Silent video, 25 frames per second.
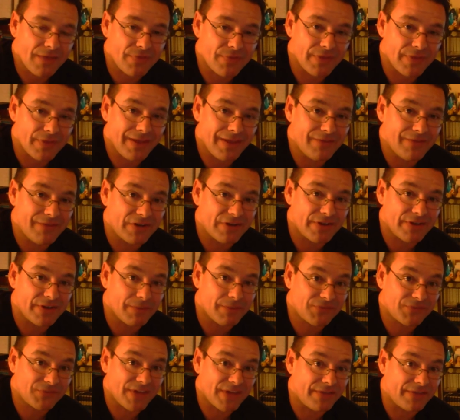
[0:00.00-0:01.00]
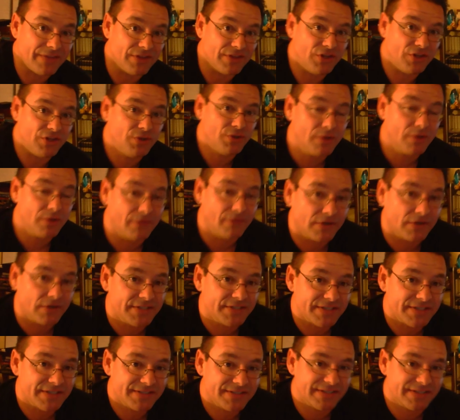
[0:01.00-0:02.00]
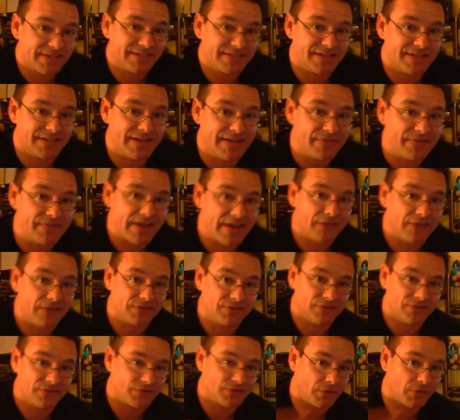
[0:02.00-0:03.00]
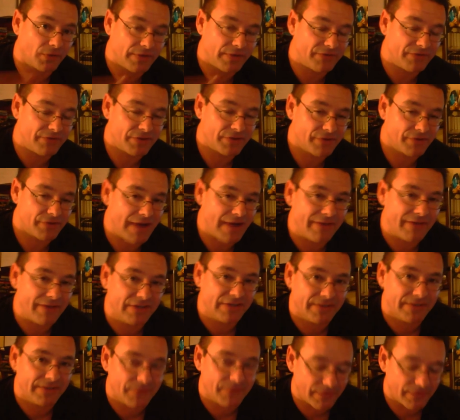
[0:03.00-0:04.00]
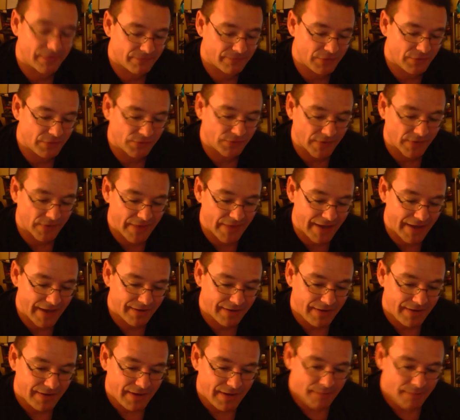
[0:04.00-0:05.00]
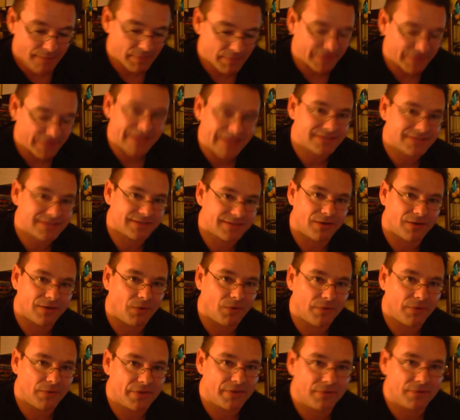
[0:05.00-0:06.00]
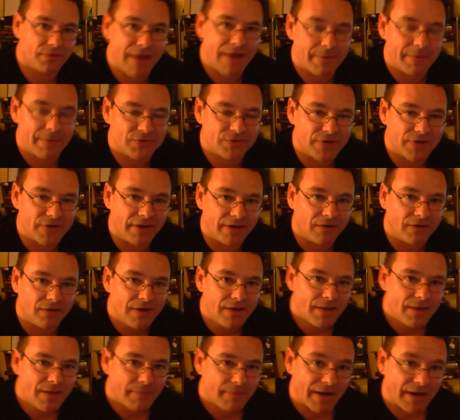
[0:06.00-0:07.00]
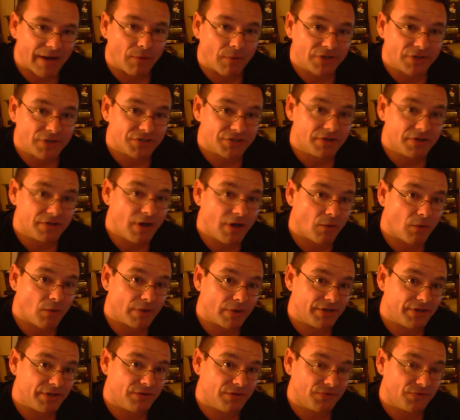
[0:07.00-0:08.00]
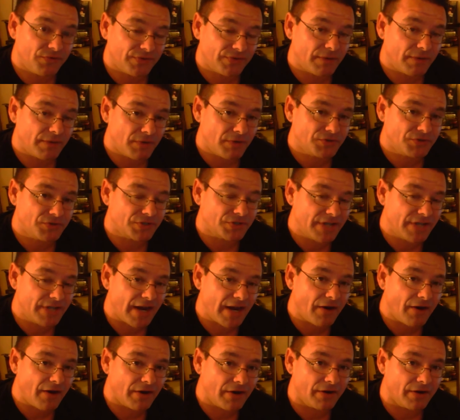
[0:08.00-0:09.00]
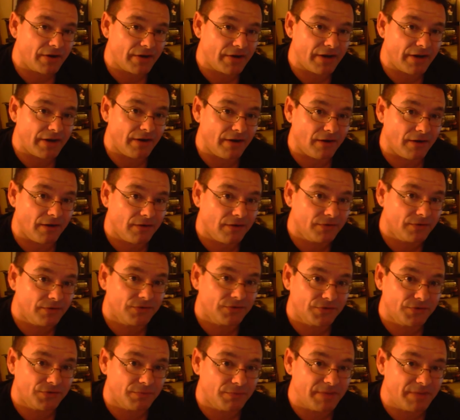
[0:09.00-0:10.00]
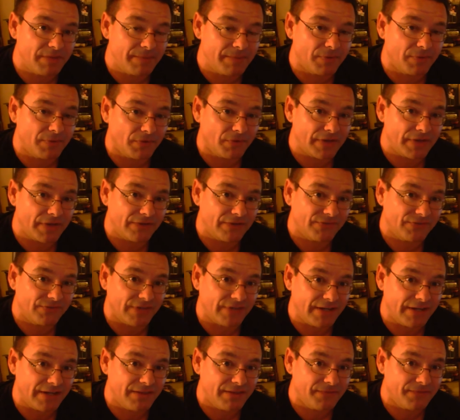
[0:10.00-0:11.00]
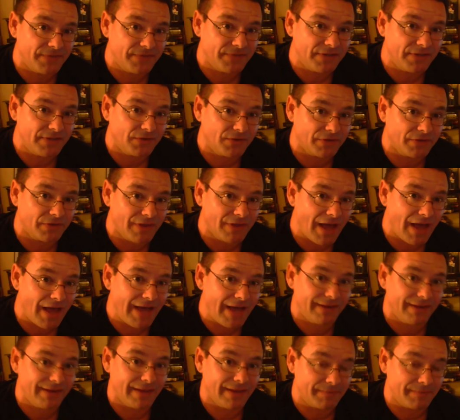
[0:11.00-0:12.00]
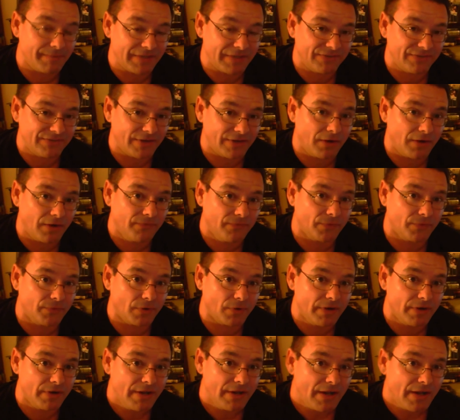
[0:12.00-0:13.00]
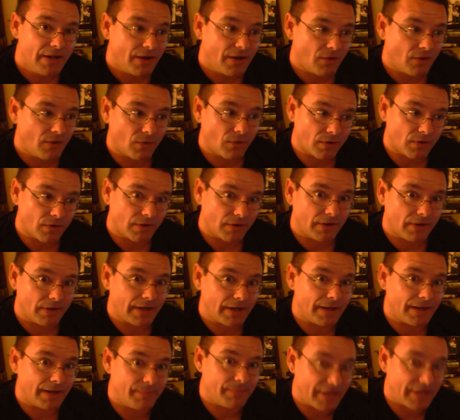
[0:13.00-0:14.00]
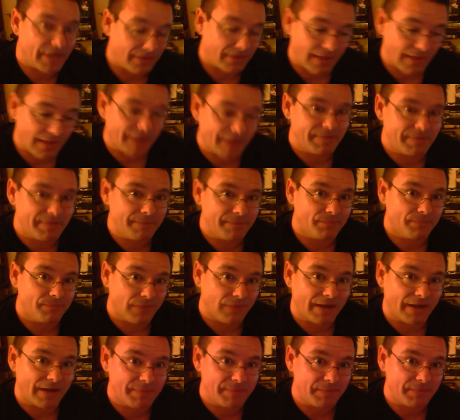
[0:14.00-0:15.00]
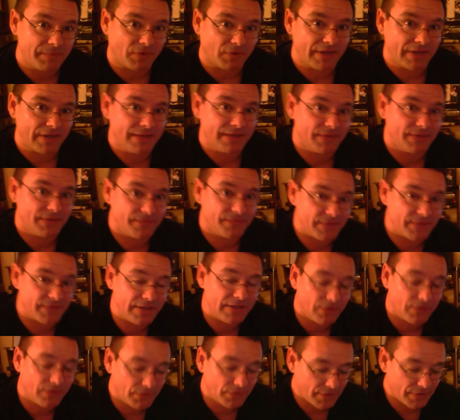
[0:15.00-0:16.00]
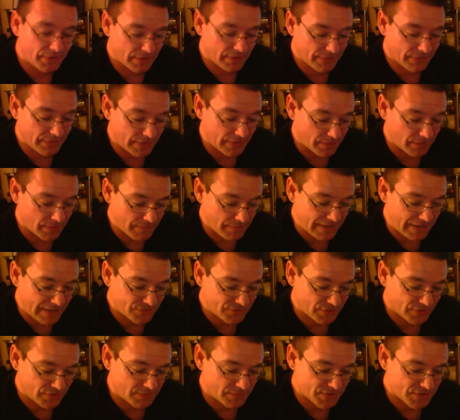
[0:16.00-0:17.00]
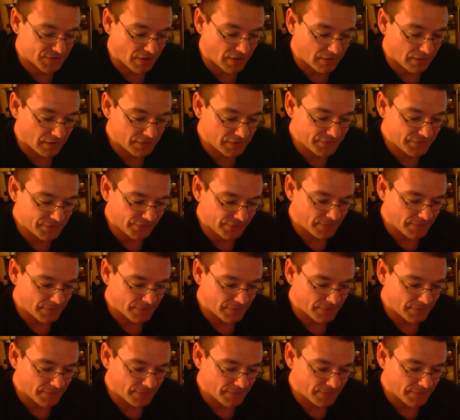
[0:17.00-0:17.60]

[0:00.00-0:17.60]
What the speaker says: even them saying the universe is 6,000 to 10,000 years old, even though they're having different views on that. But that's a whole nother rabbit trail. But I want you to know, when you say Richard Carrier here, to people that have studied the field a lot, like myself, and a lot of people in the field that are mainstream scholars,